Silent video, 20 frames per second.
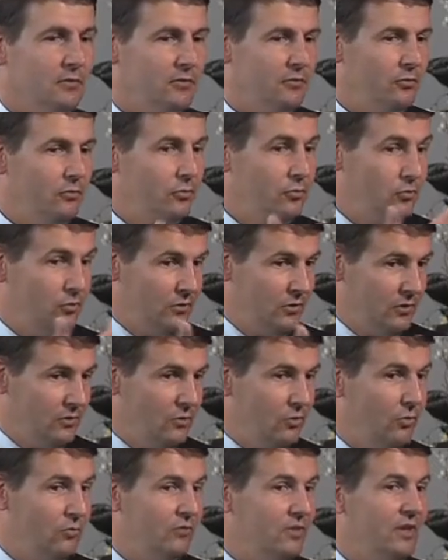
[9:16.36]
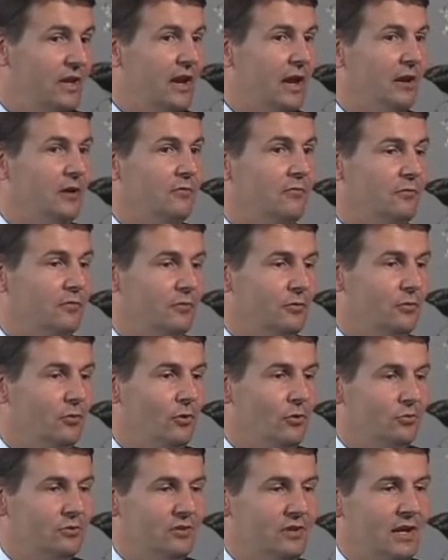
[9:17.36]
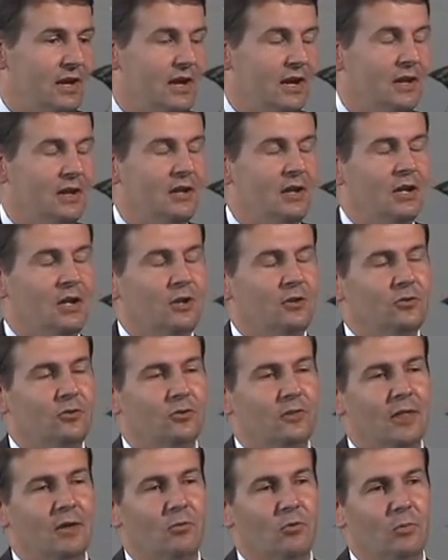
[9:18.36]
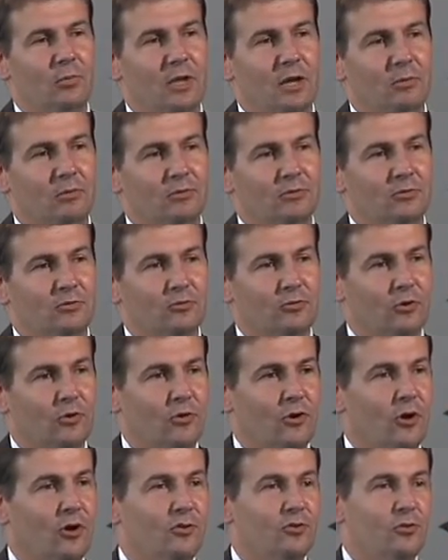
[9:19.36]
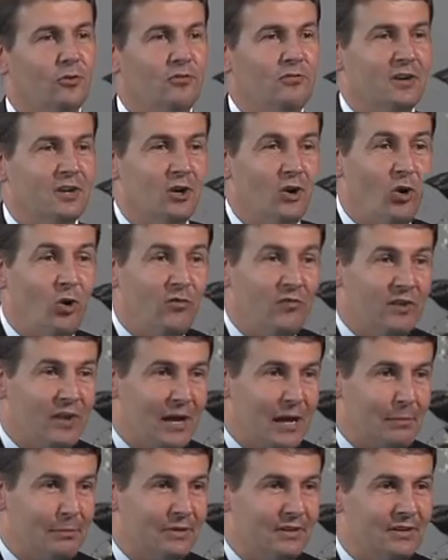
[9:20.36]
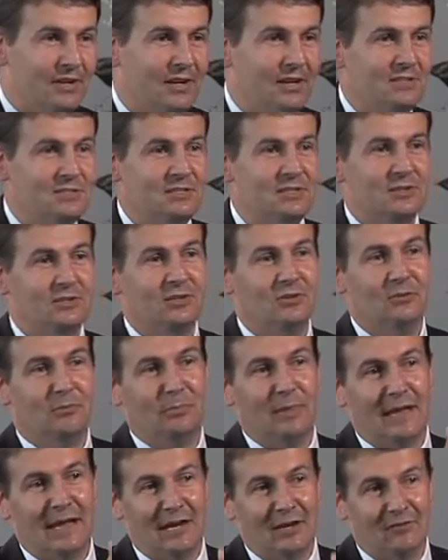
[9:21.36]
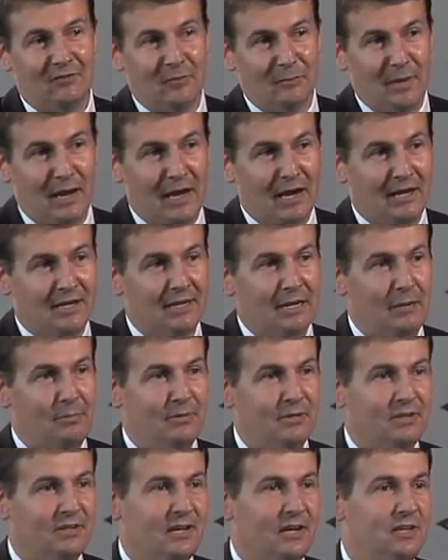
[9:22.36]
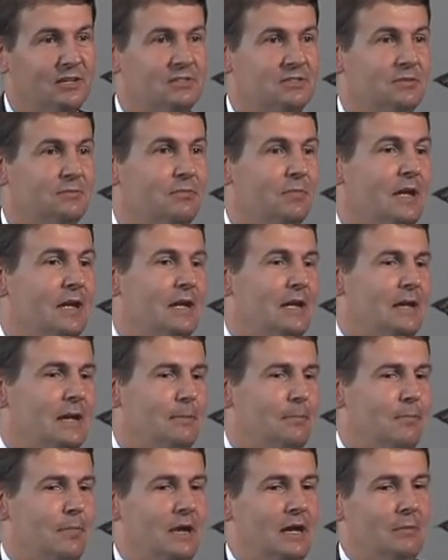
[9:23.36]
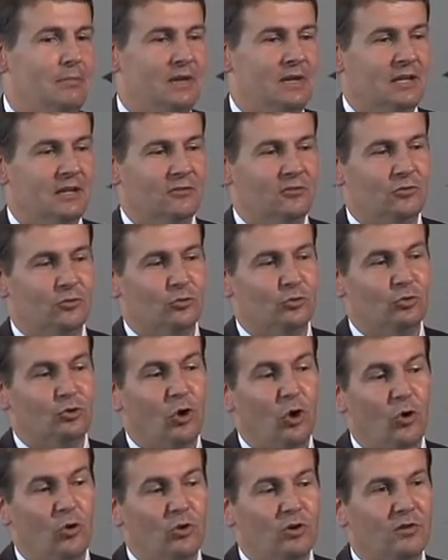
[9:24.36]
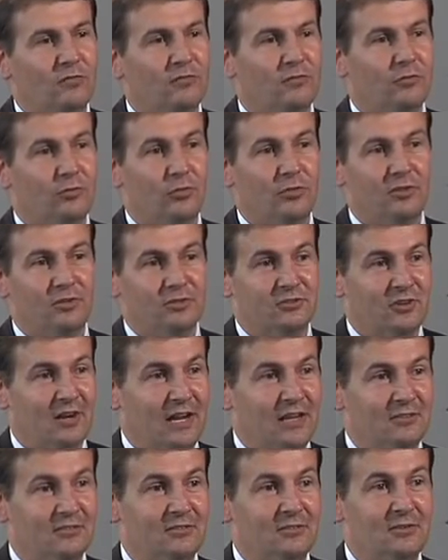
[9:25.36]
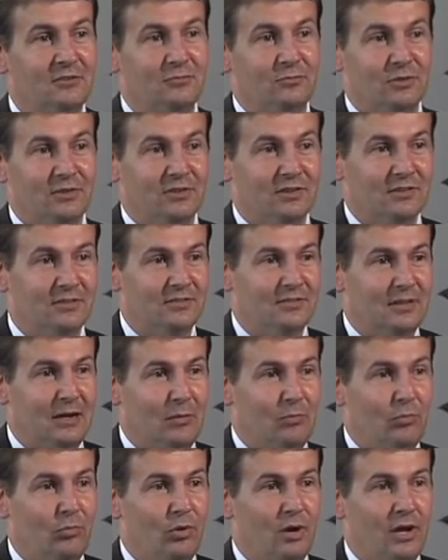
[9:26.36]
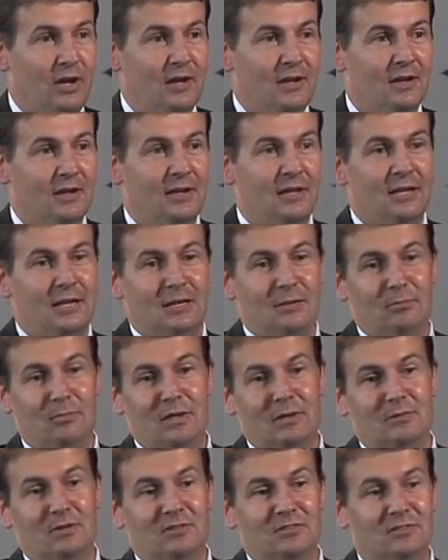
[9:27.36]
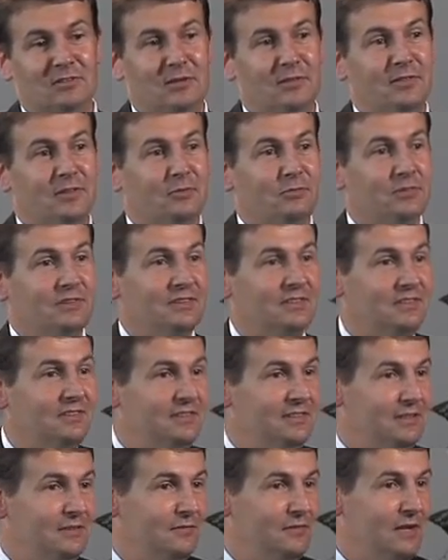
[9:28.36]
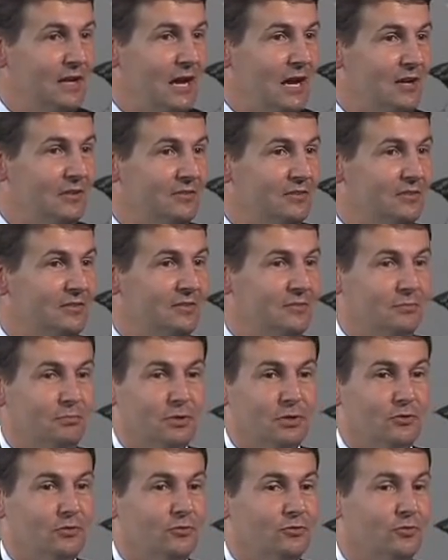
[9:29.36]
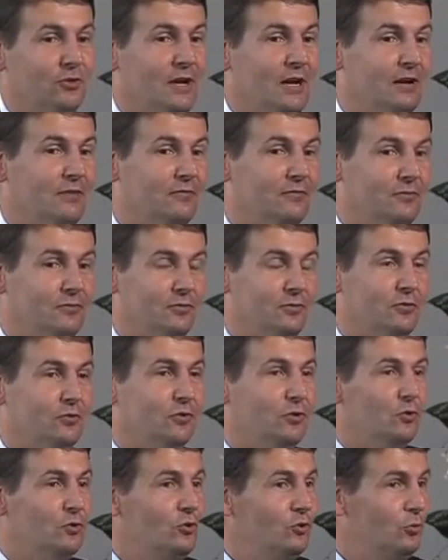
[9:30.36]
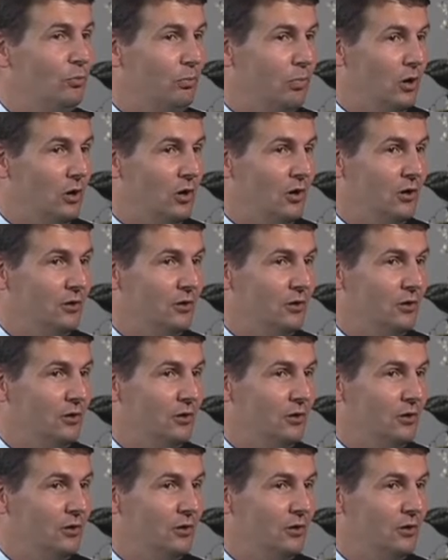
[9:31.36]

over the air, through OTA, you then will be able to turn on your Wachovia application, your Bank of America application. Maybe it's your token for the transit with the subway. Maybe it's something with CVS because you have certain coupons.